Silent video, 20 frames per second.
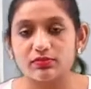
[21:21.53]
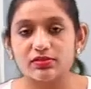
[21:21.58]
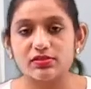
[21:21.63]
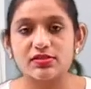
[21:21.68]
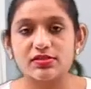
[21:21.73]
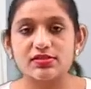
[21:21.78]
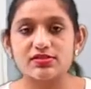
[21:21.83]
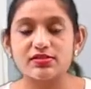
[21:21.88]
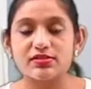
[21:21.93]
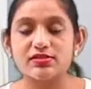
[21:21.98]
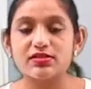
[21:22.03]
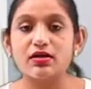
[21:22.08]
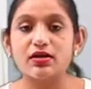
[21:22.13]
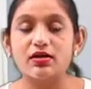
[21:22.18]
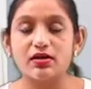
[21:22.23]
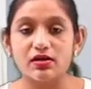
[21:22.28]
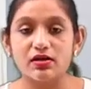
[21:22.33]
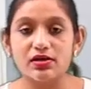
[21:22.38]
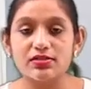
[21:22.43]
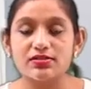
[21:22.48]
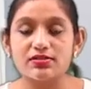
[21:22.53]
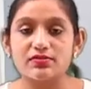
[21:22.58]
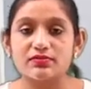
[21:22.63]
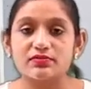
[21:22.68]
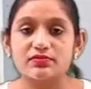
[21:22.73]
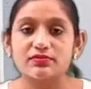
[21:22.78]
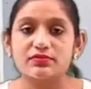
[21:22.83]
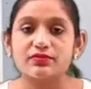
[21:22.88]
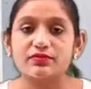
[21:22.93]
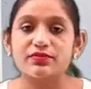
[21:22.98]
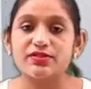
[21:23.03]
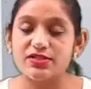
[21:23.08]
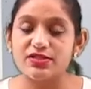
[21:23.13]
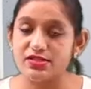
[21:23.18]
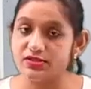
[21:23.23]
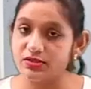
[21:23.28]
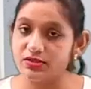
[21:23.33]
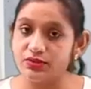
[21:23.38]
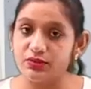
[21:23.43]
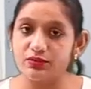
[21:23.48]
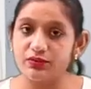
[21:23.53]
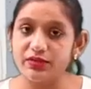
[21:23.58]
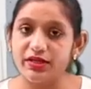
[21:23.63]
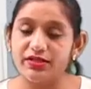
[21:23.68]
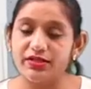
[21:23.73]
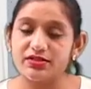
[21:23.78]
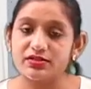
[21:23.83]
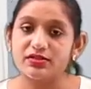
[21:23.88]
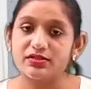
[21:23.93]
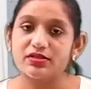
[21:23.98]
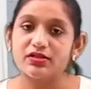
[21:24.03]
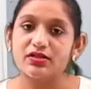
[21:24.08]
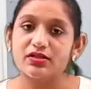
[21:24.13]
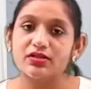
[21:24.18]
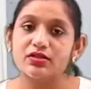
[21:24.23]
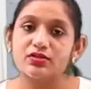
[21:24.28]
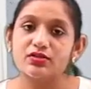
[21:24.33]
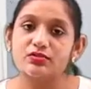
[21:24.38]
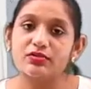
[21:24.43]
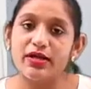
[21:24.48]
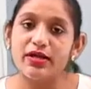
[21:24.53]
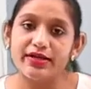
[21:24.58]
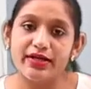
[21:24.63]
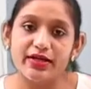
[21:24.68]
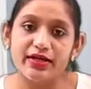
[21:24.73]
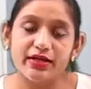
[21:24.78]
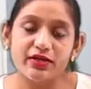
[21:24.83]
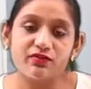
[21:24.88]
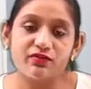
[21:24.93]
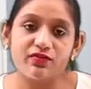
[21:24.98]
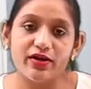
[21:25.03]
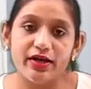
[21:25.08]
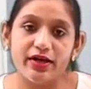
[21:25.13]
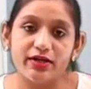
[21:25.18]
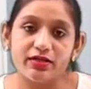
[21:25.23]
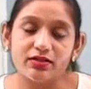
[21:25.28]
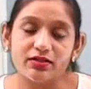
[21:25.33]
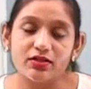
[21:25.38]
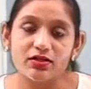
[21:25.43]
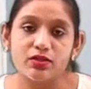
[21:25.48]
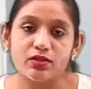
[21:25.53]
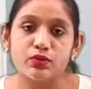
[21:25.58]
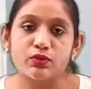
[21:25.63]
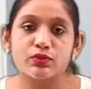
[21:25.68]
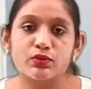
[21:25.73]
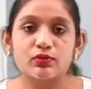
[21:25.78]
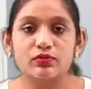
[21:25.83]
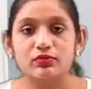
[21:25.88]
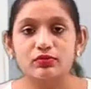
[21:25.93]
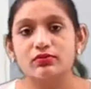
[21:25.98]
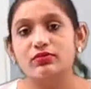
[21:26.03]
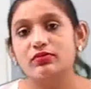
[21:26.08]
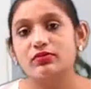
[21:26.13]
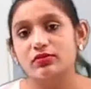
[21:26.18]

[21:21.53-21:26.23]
This is the Hertz which is unit to identify to